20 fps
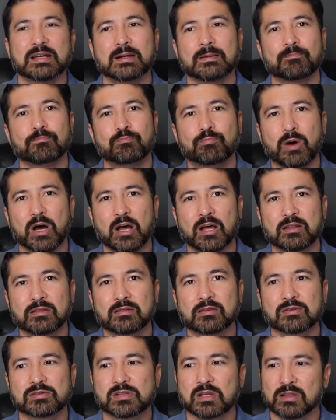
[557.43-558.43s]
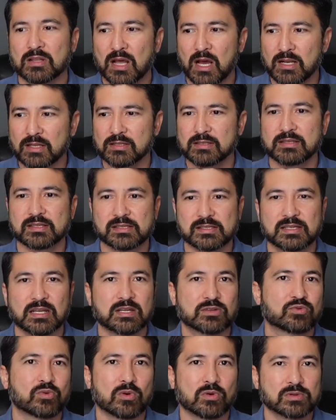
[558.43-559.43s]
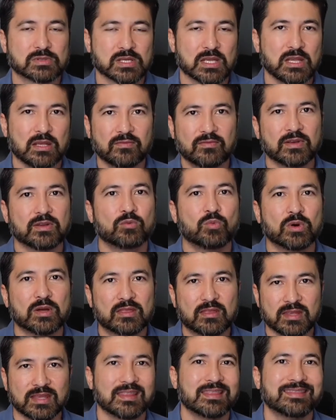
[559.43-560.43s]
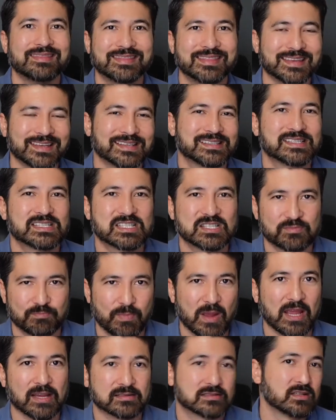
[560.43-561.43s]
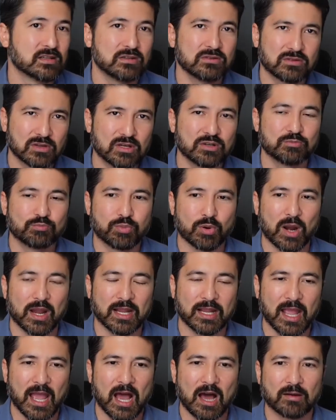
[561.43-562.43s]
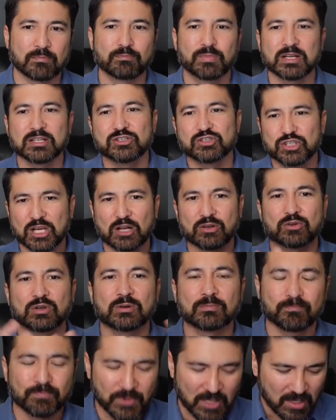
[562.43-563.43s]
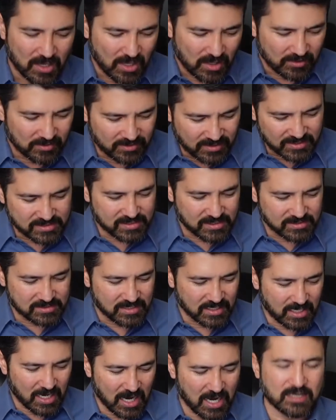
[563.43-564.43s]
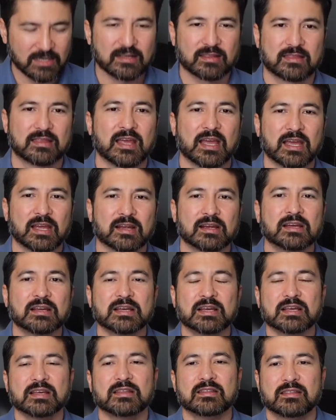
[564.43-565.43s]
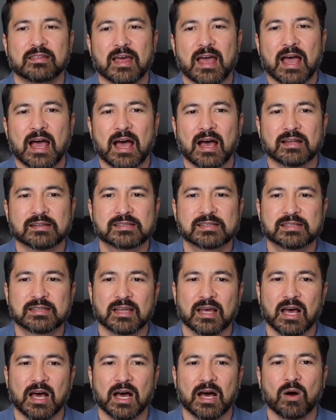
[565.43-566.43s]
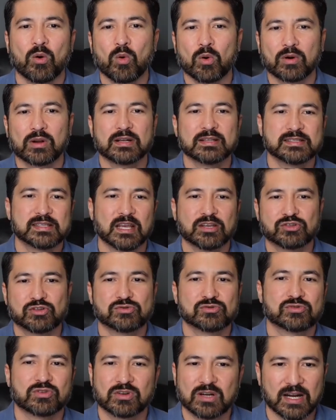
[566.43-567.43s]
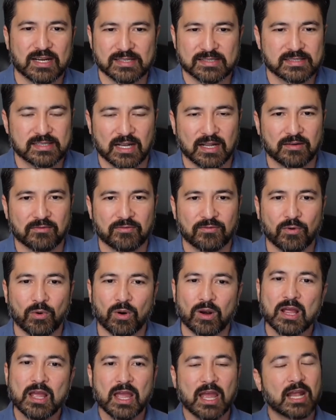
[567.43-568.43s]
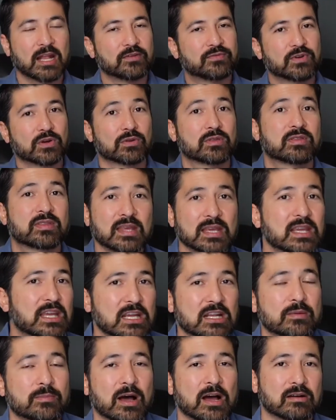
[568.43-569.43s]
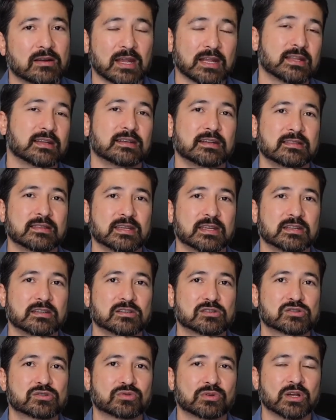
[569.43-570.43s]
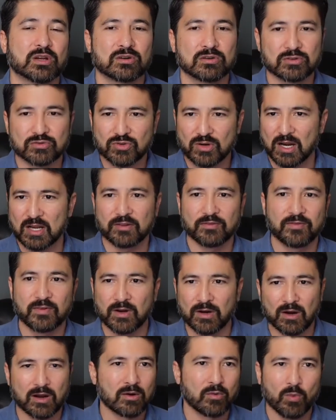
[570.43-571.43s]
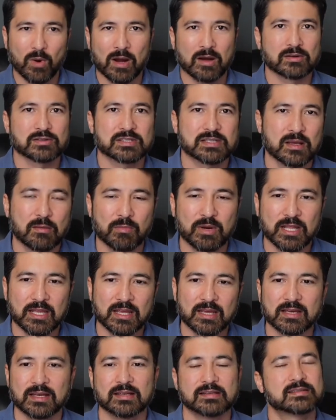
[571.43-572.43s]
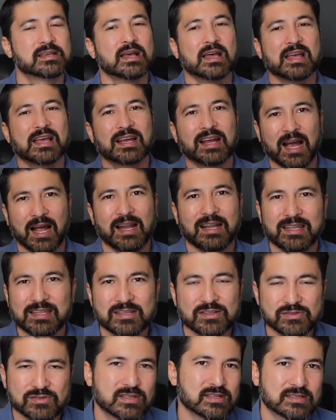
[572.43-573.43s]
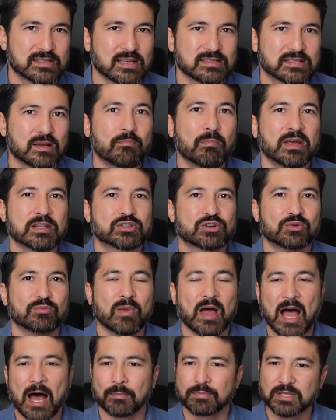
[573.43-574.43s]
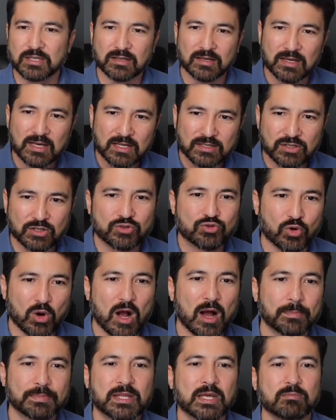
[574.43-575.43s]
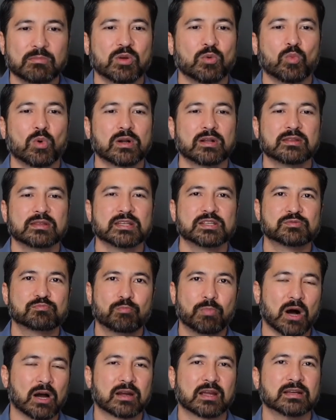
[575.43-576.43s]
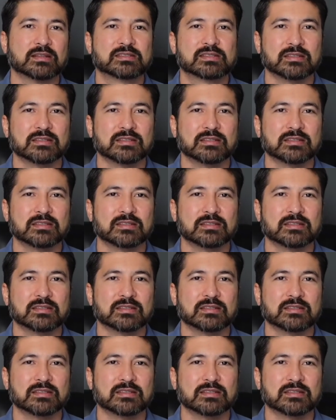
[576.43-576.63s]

But there's a lot of distinct roles even within this space that you could break out. But in general, this is the kind of thing that organizations are kind of set up for. And if you're thinking about getting in the industry or you're trying to figure out where somebody is, kind of use this as a mental map to drop them in one of these buckets.